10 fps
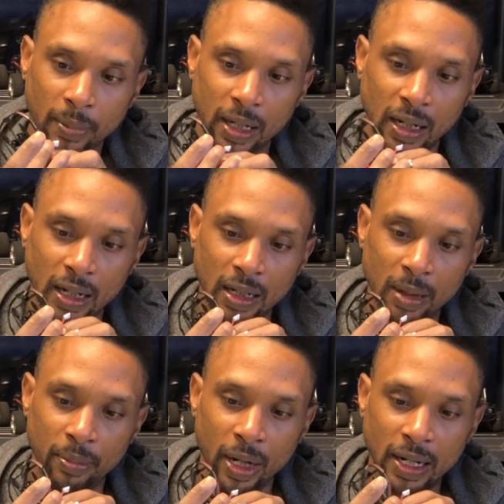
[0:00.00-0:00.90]
I'm gonna end up
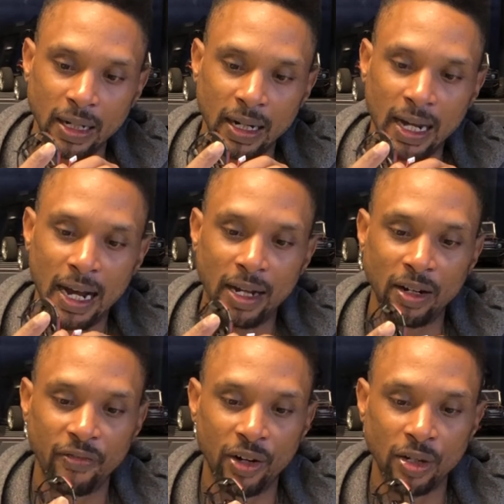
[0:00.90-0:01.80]
breaking the guy on
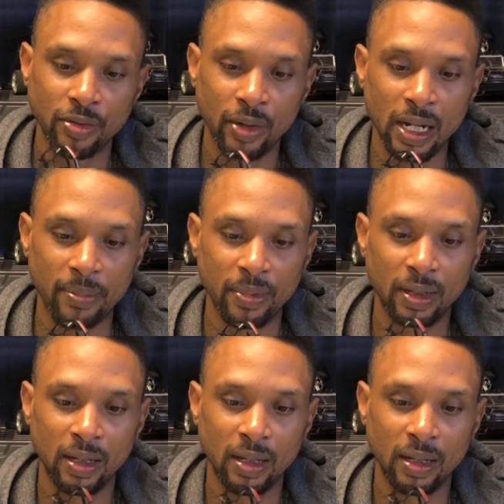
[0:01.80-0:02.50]
the first rip.